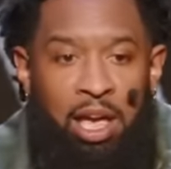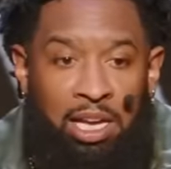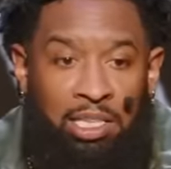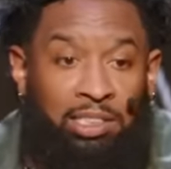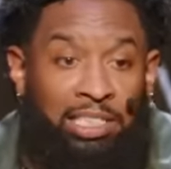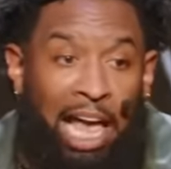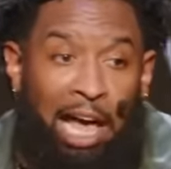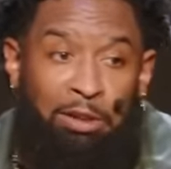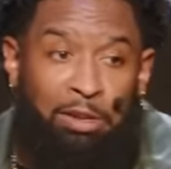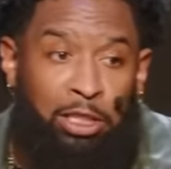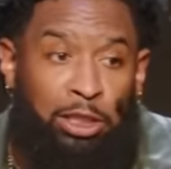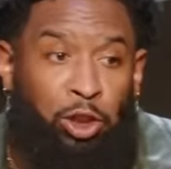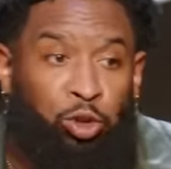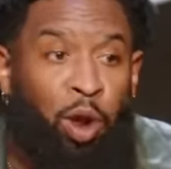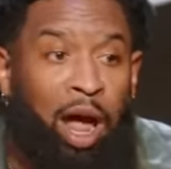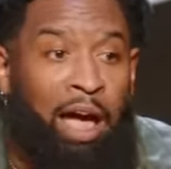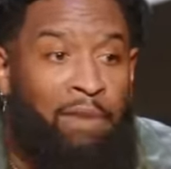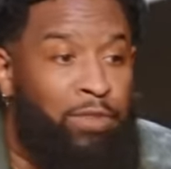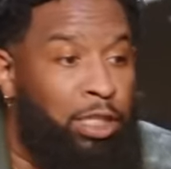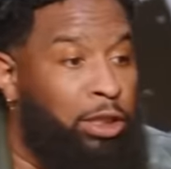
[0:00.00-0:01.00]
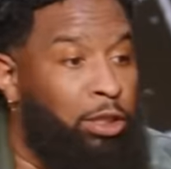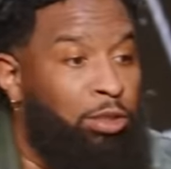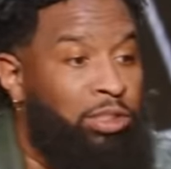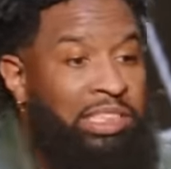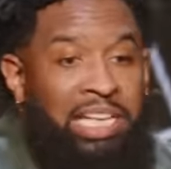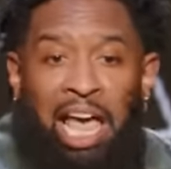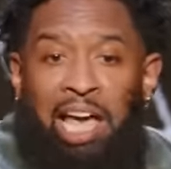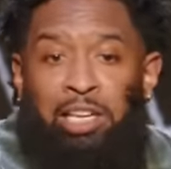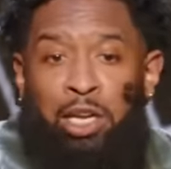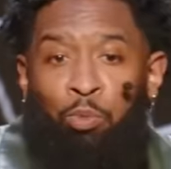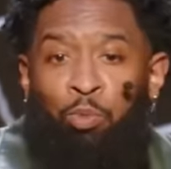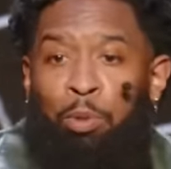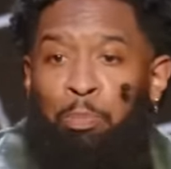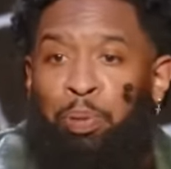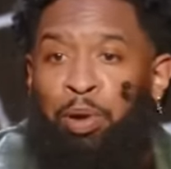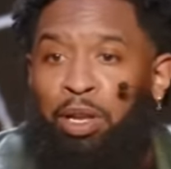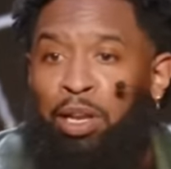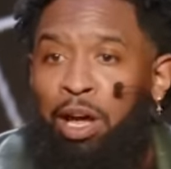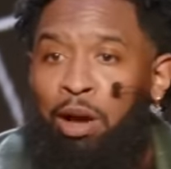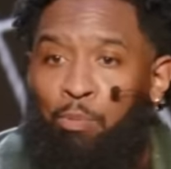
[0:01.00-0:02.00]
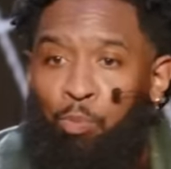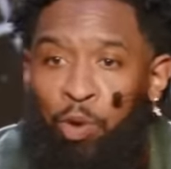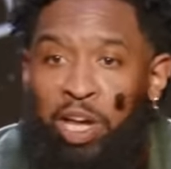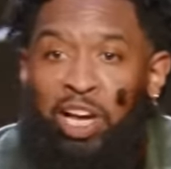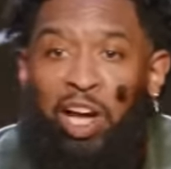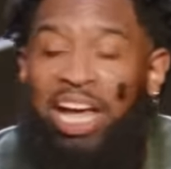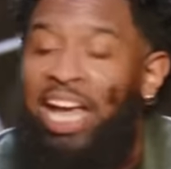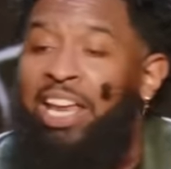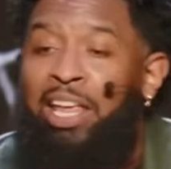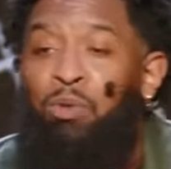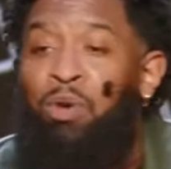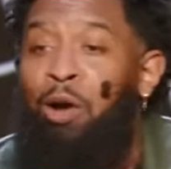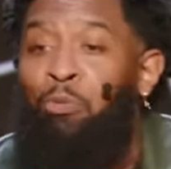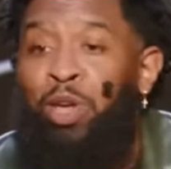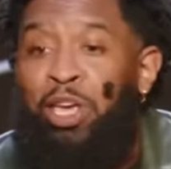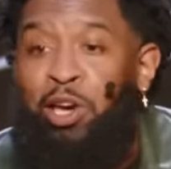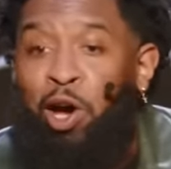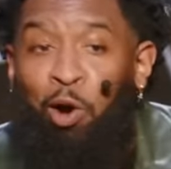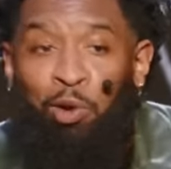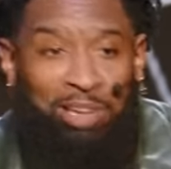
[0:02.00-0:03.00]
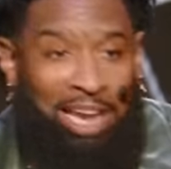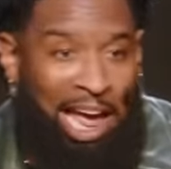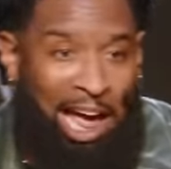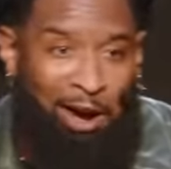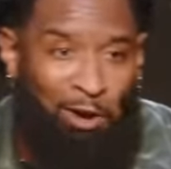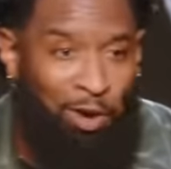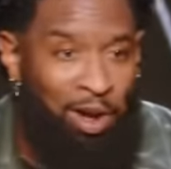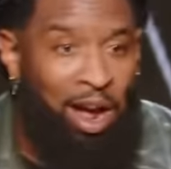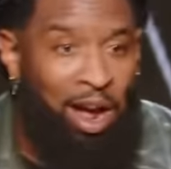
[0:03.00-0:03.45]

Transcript: Xander's driving. So Xander will pull up. We, anywhere we go now,